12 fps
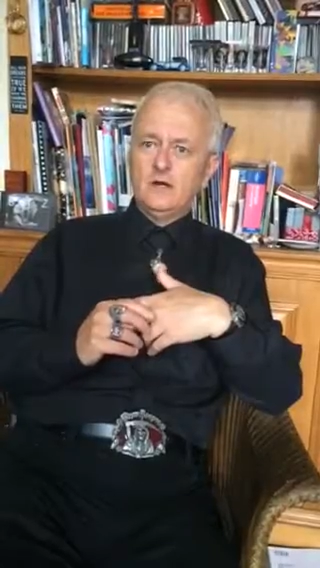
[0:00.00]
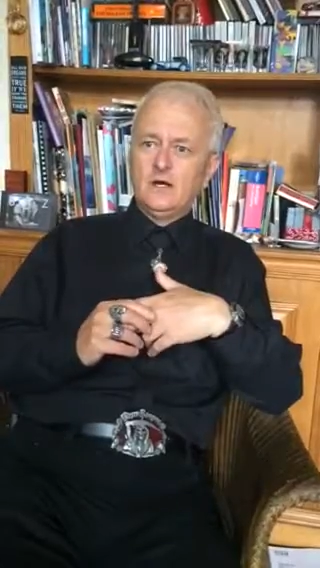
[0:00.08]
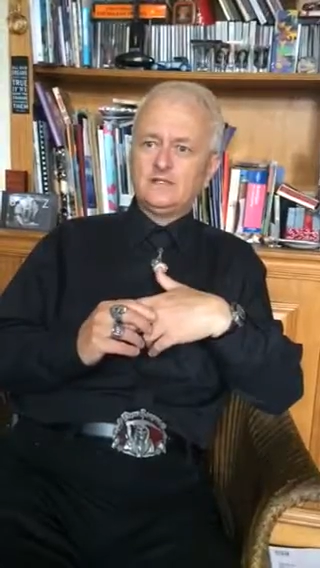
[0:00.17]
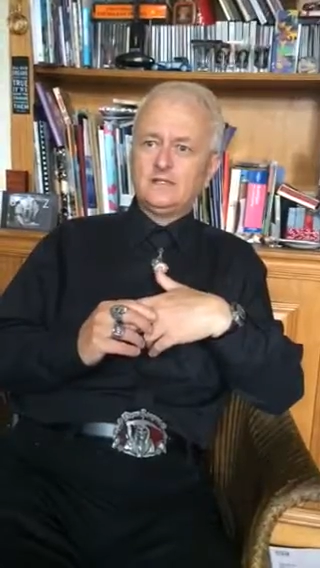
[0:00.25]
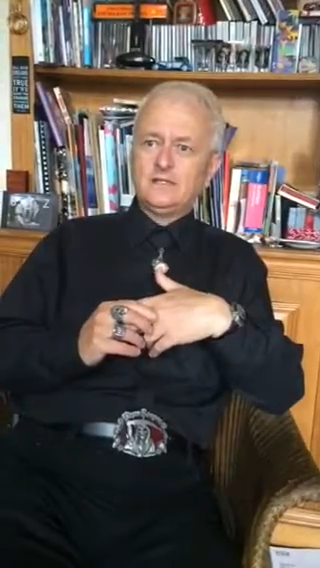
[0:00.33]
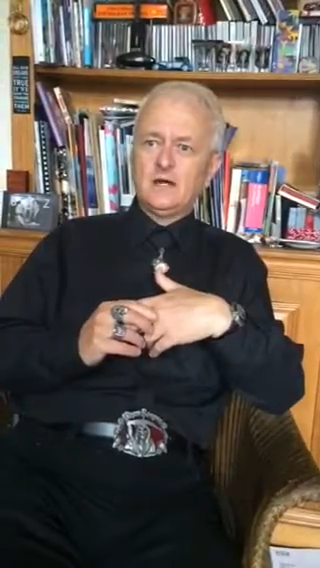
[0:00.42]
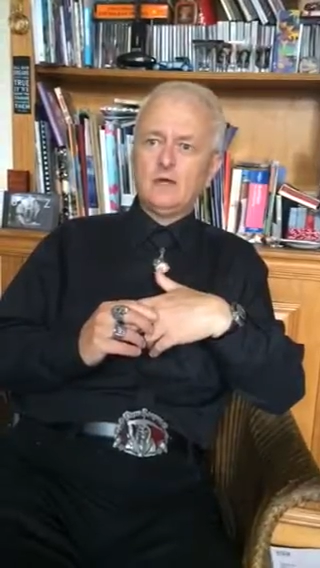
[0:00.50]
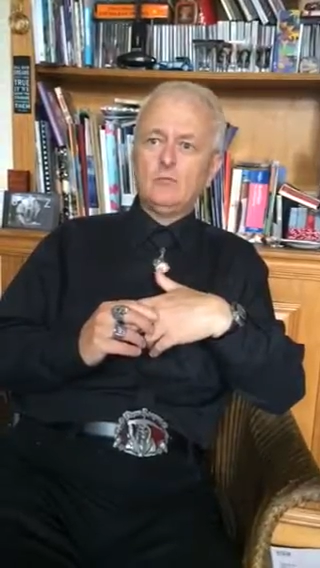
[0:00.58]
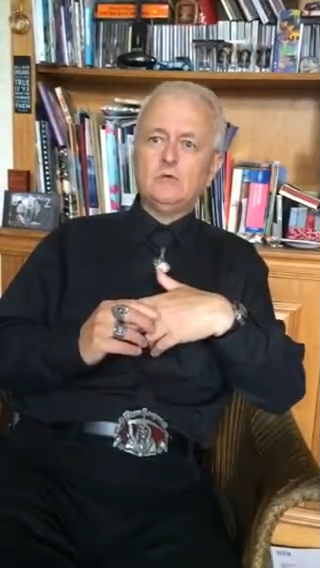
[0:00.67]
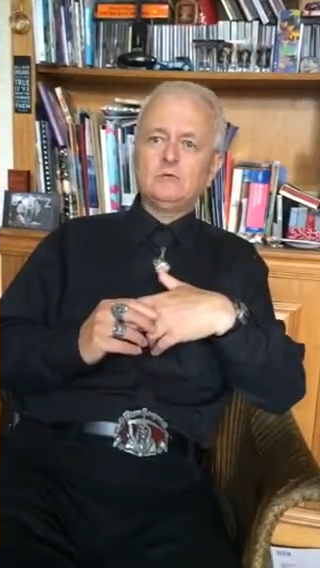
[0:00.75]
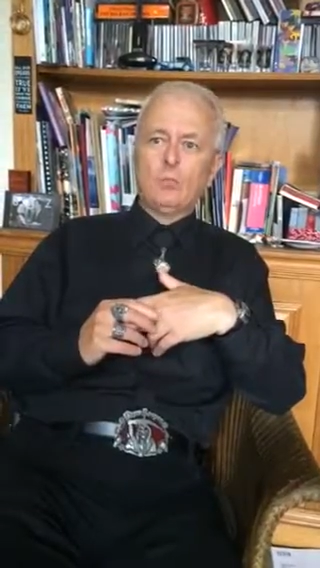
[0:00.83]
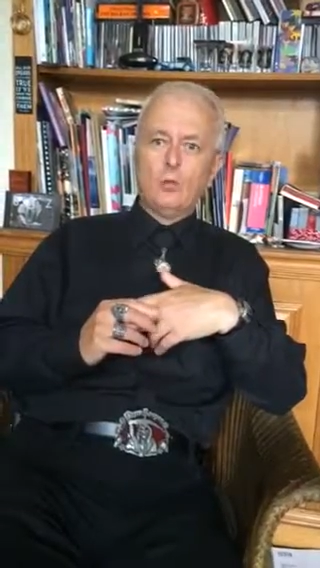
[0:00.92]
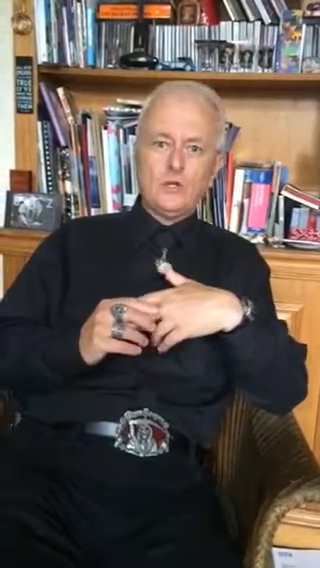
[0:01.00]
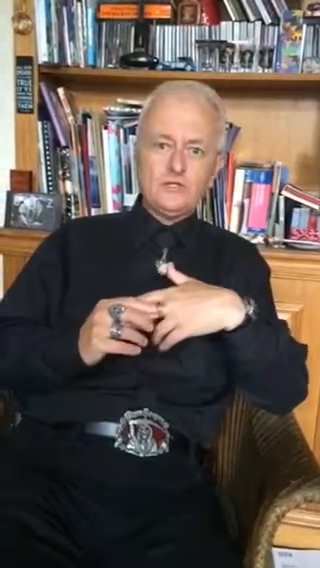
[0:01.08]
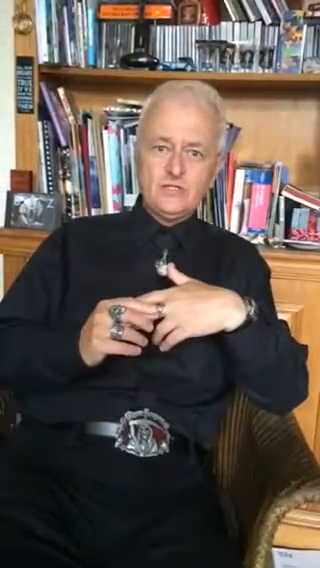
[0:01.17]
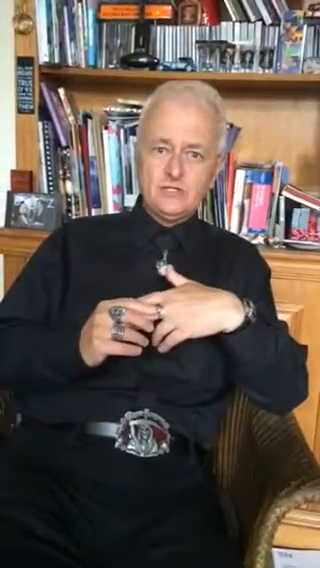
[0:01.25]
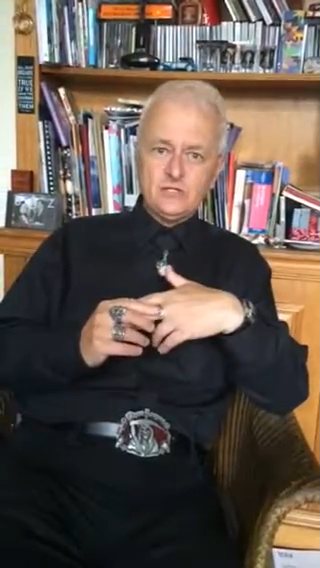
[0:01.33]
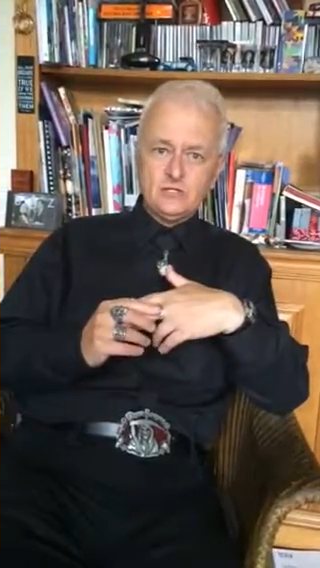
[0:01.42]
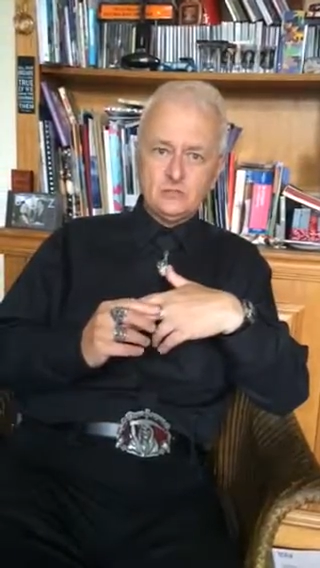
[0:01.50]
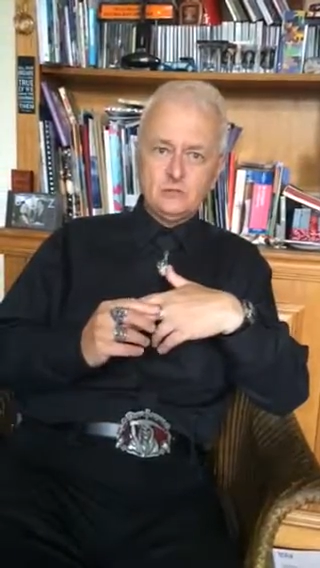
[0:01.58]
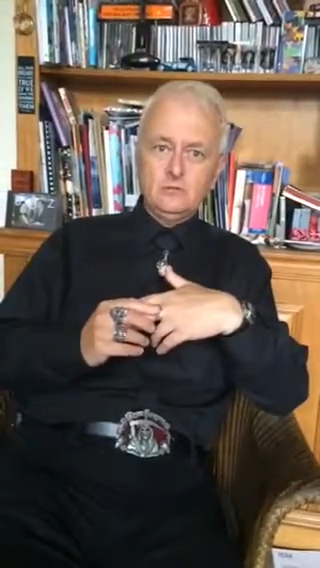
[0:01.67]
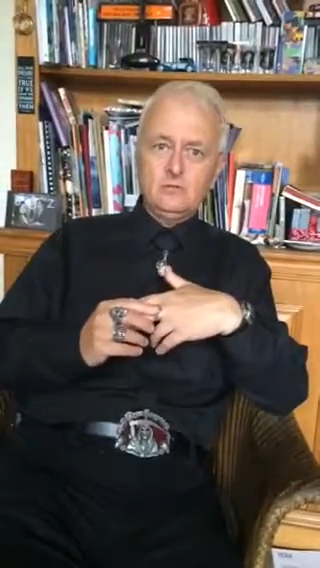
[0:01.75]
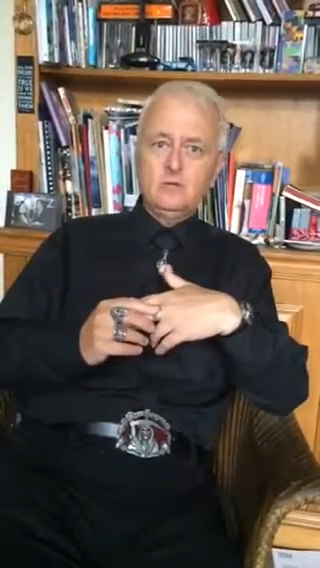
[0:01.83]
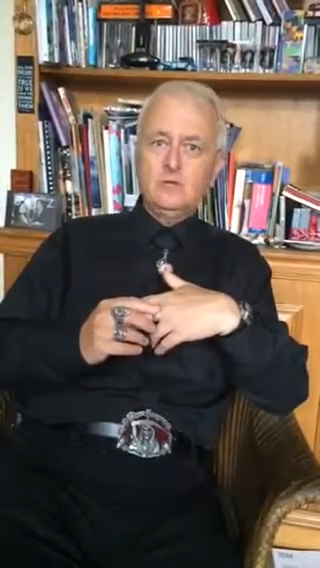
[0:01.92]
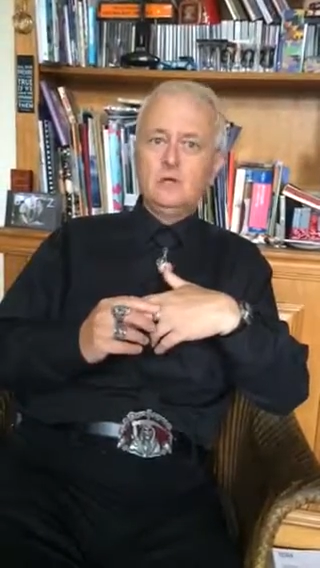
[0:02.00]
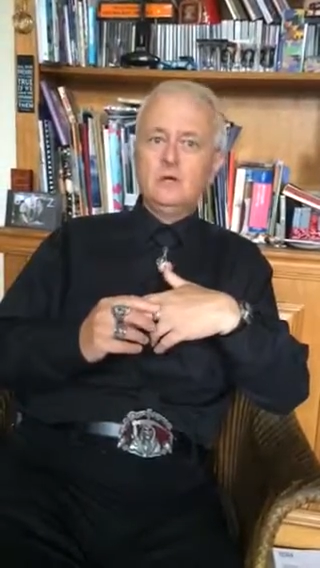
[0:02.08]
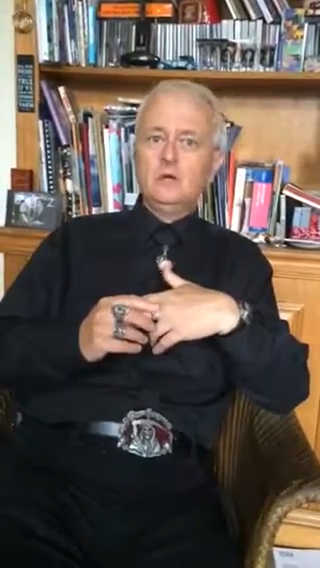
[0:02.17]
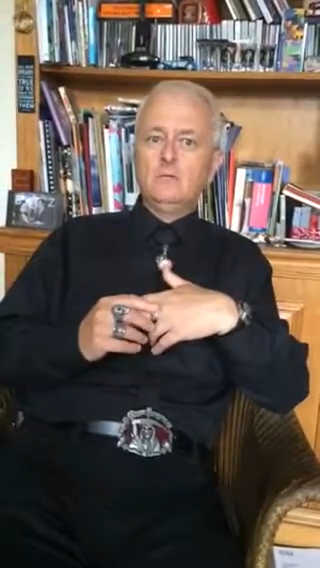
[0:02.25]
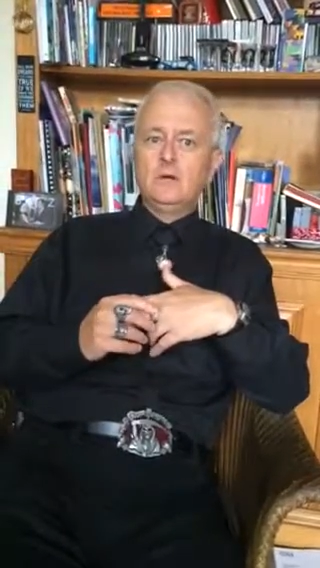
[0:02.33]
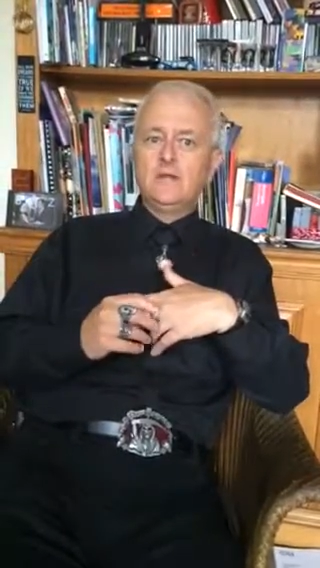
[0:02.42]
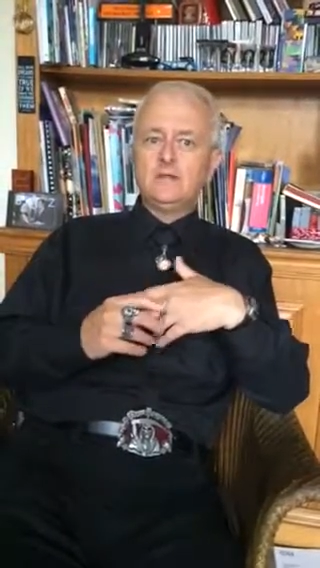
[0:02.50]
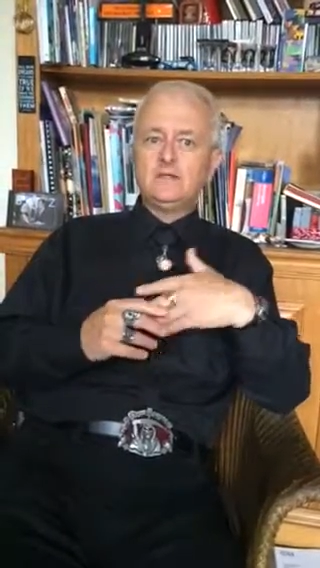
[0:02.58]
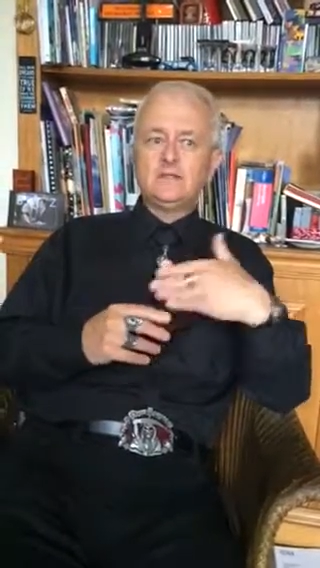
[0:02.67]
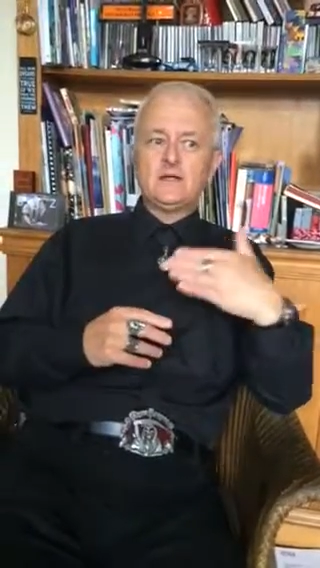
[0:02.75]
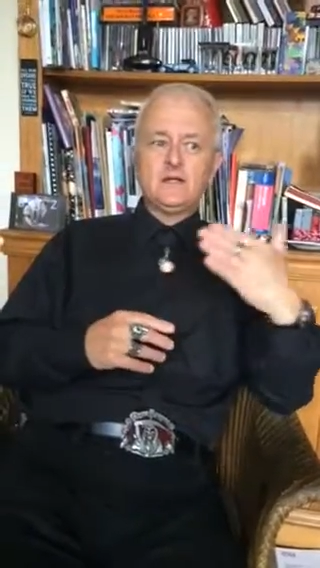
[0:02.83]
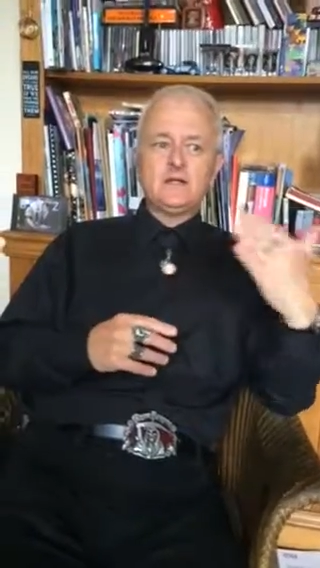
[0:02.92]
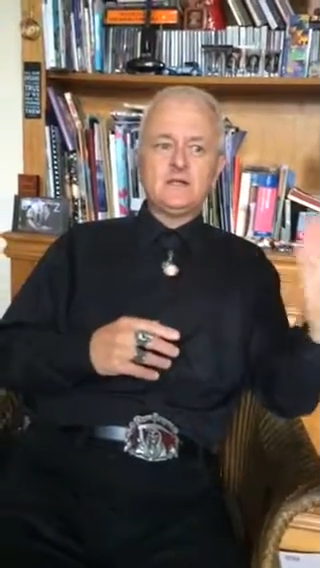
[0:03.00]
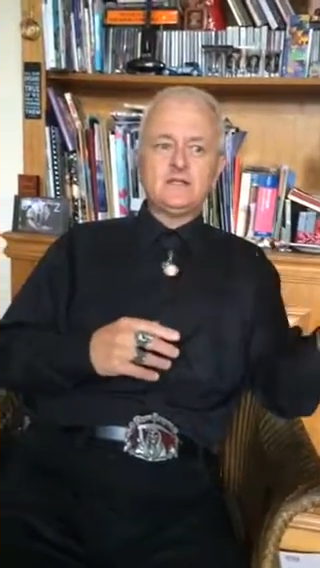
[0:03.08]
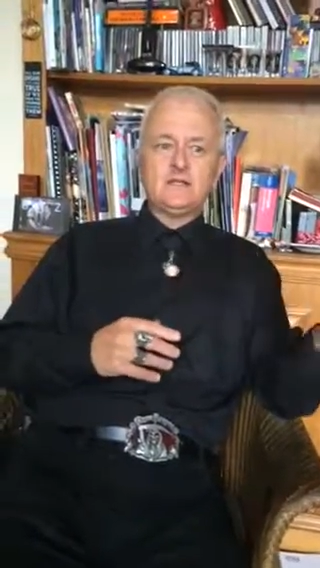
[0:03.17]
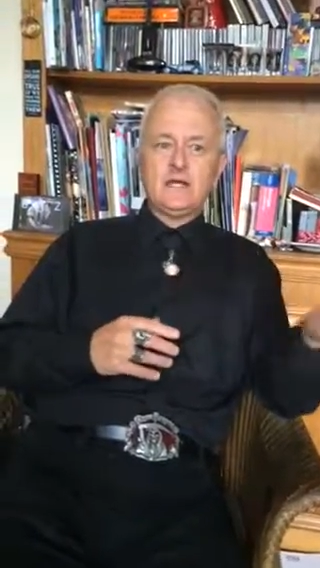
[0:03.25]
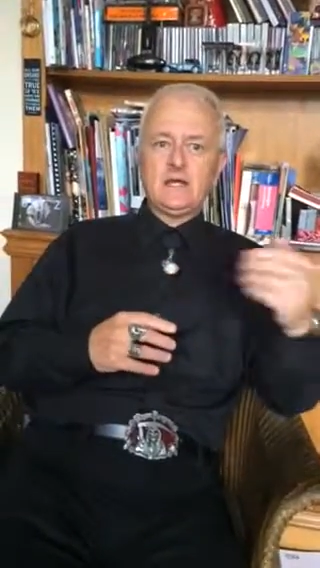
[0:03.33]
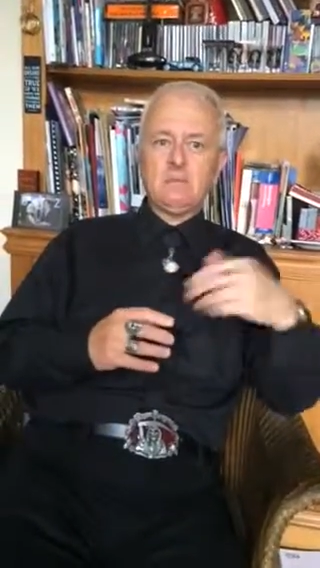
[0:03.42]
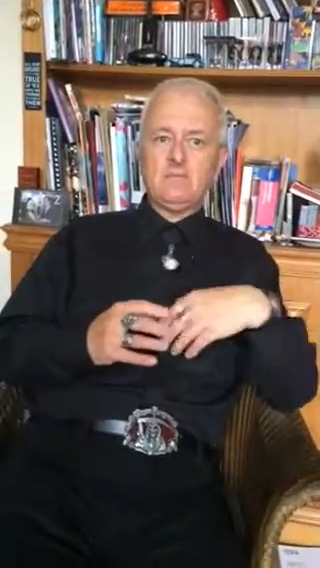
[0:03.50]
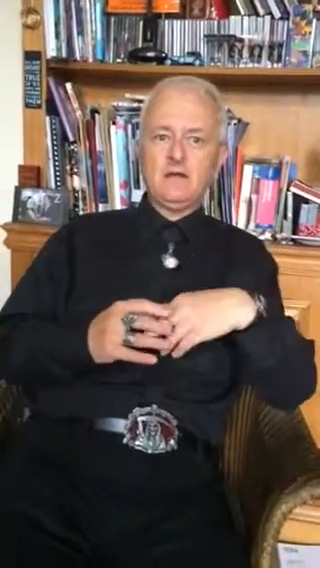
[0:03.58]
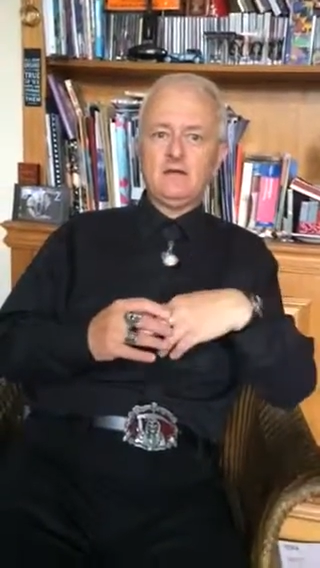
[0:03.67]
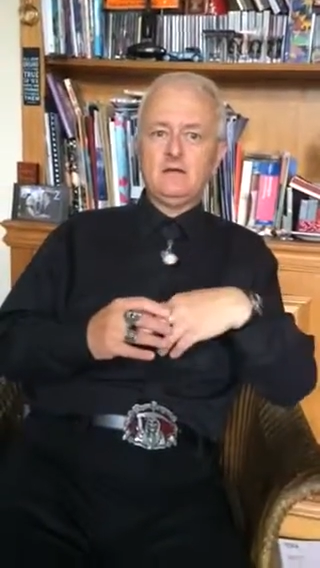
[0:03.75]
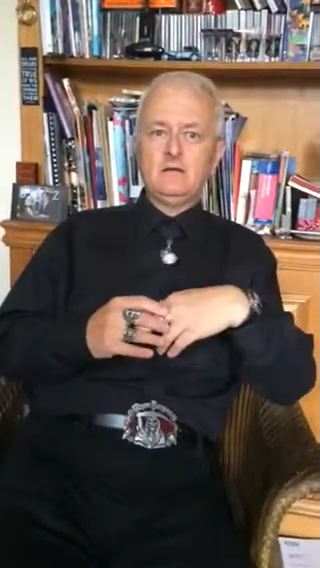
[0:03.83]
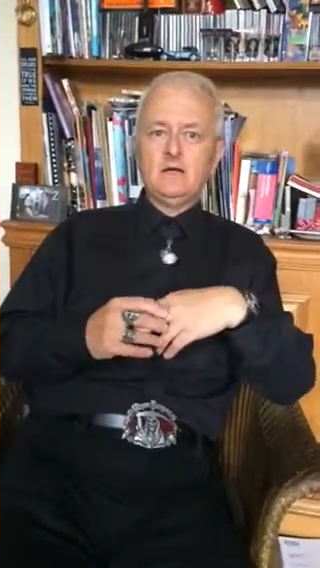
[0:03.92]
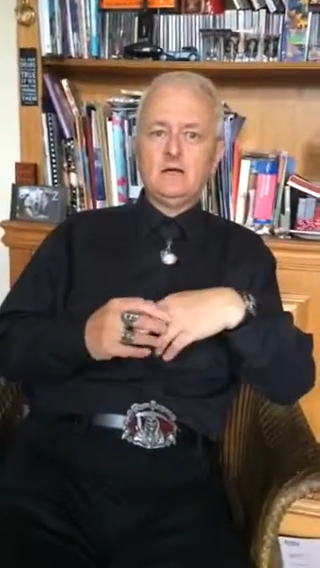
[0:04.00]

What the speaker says: I said, "I always wanted to, but I decided to take up my